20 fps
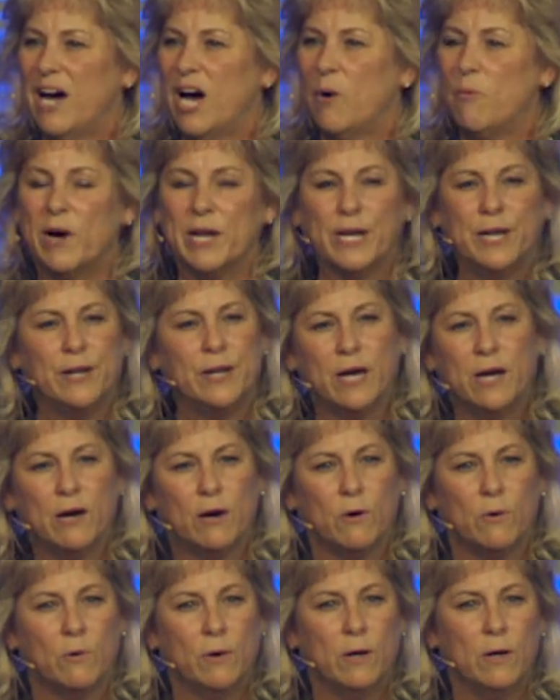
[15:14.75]
I want to
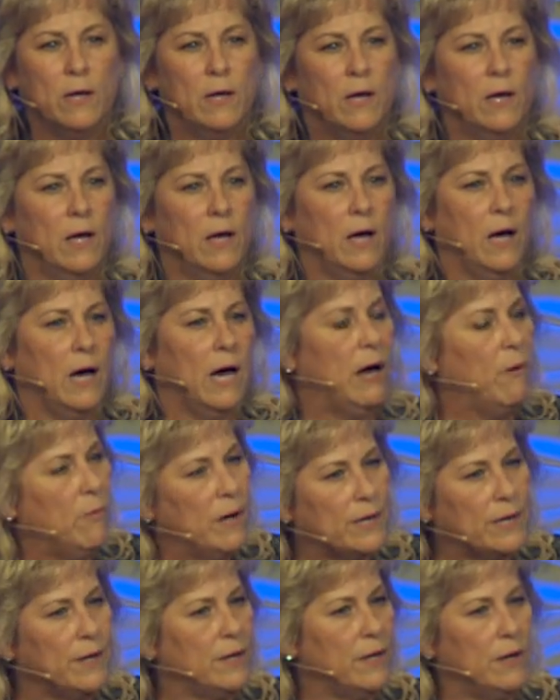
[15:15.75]
know. I
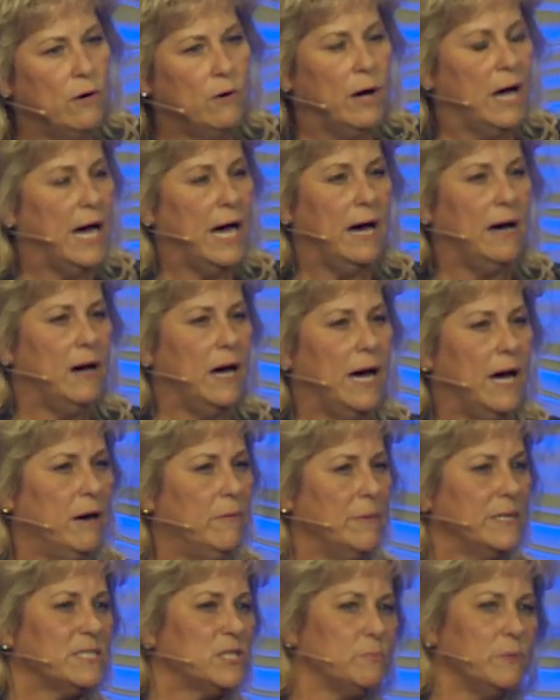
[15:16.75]
want to know how, how
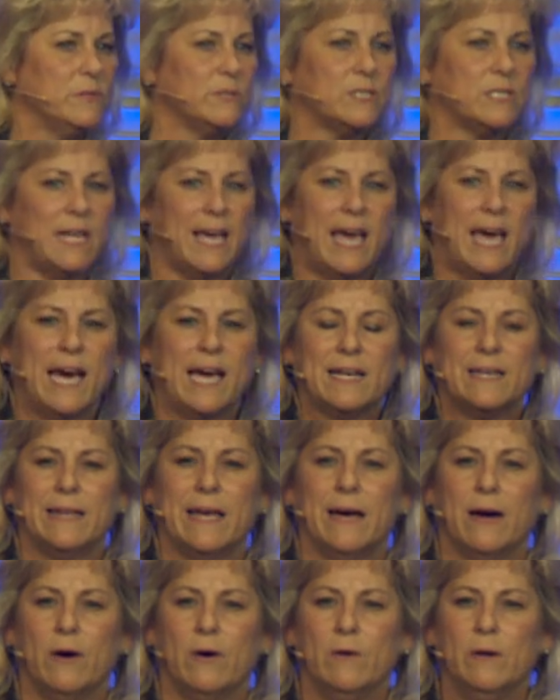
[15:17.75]
am I supposed to act
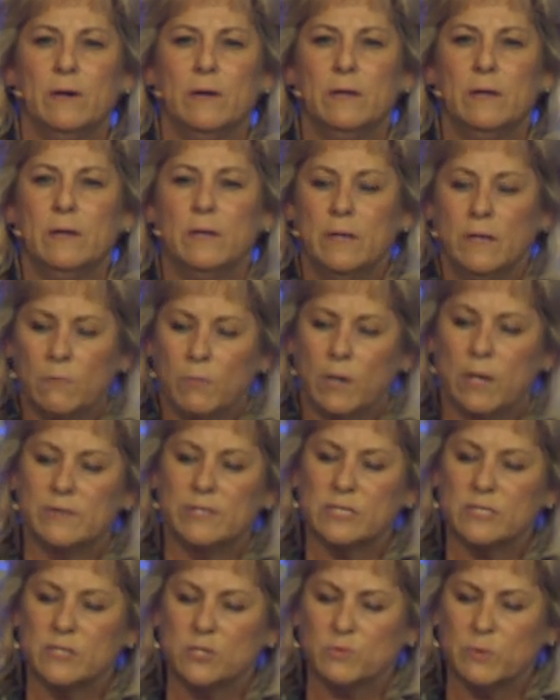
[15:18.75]
now? Well,
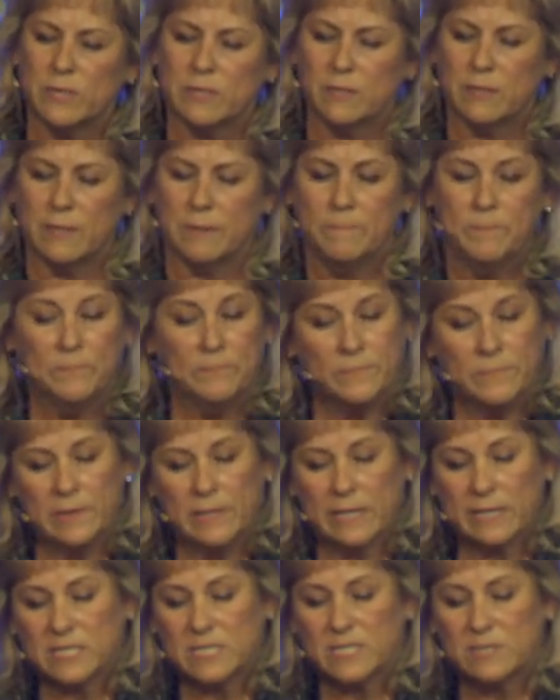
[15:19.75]
this is what the
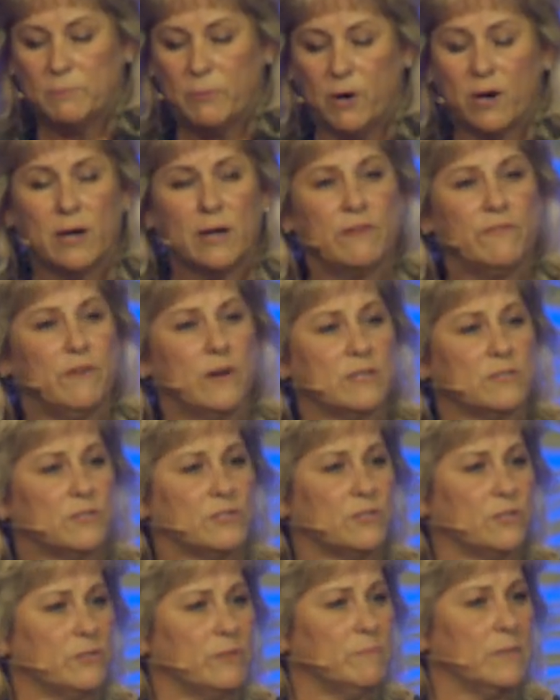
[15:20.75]
next part of our
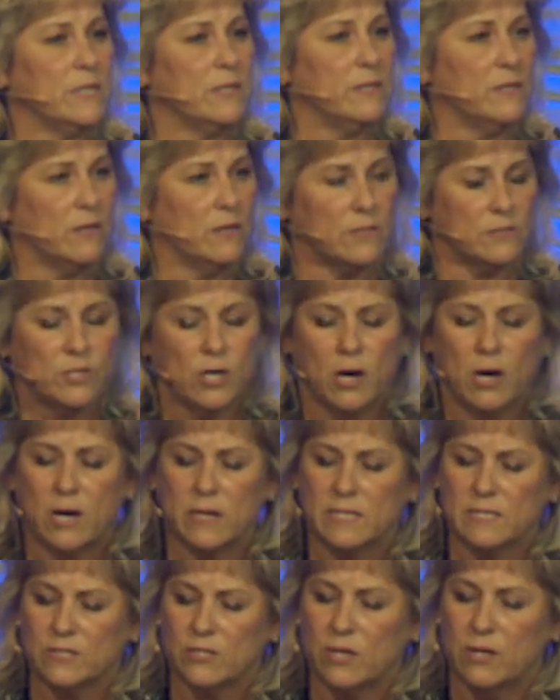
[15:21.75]
sermon and our
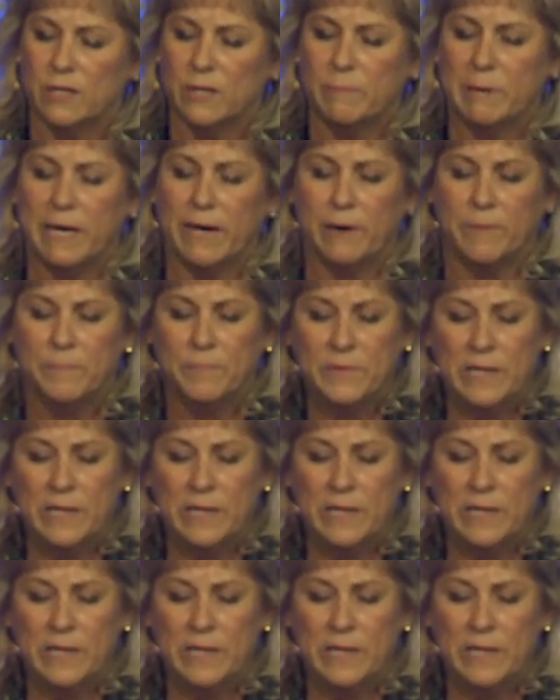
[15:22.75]
talk is all about